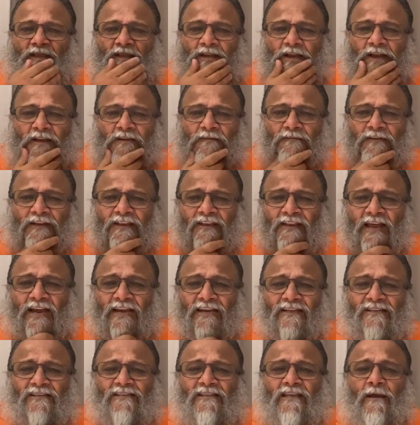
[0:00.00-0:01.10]
And when that
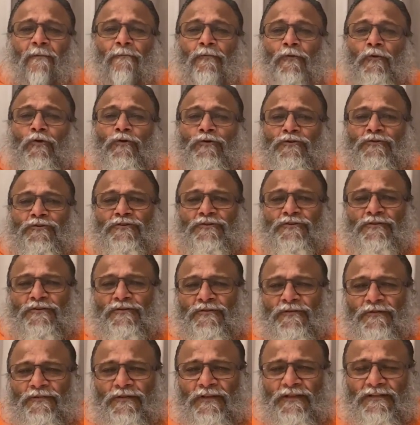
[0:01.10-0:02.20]
is the approach,
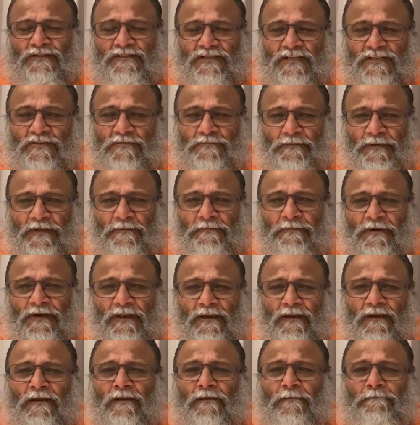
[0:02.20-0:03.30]
then such
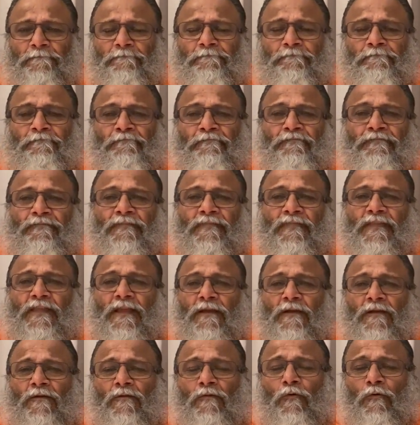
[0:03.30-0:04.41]
people,
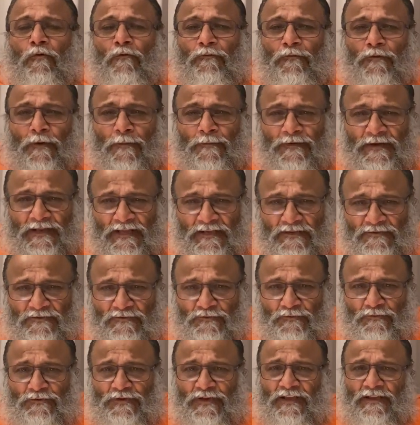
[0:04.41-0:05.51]
they go from text
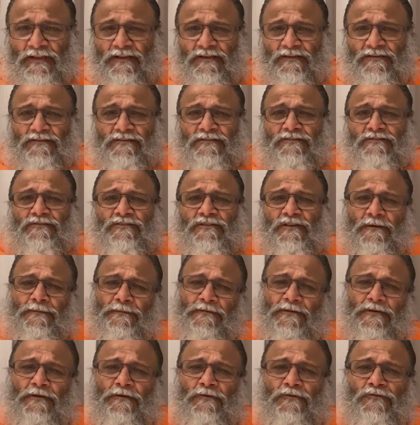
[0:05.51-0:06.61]
to text,
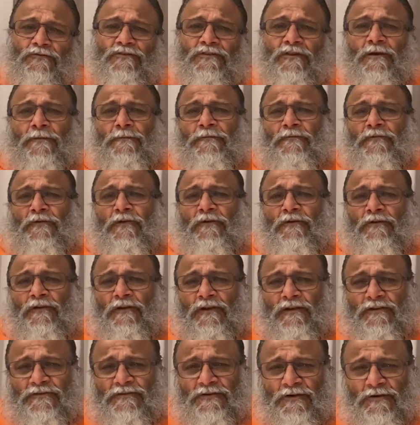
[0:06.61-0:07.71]
scripture to scripture,
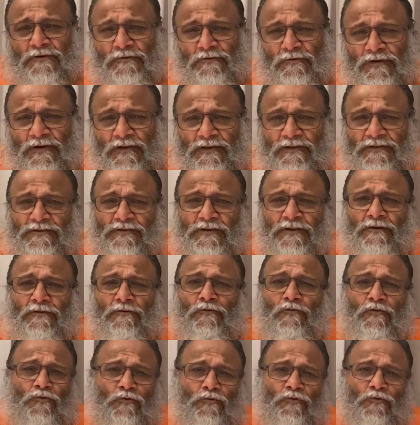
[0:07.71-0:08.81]
religion to religion,
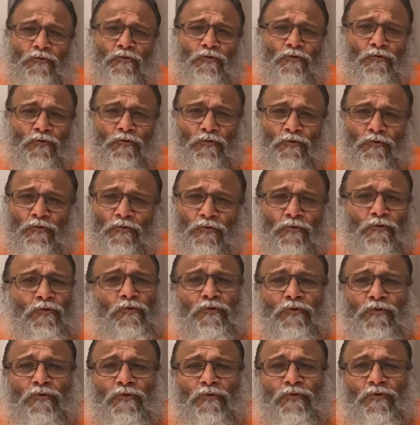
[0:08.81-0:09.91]
guru to guru,
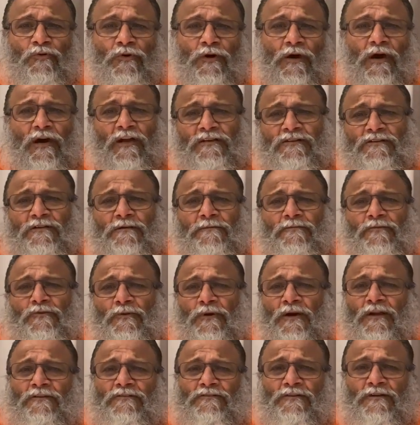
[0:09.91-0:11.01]
ashram to
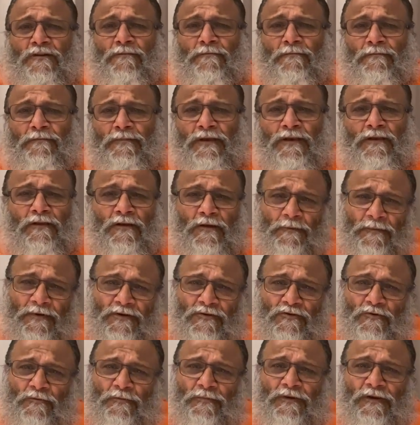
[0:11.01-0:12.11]
ashram,
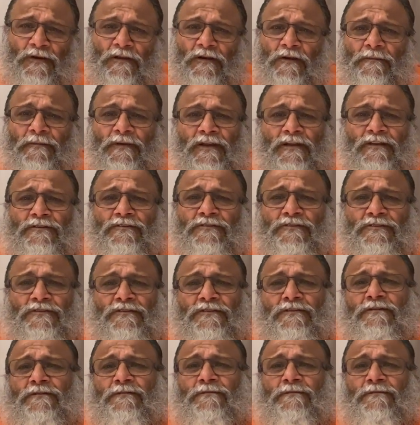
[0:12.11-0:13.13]
pilgrimage to pilgrimage.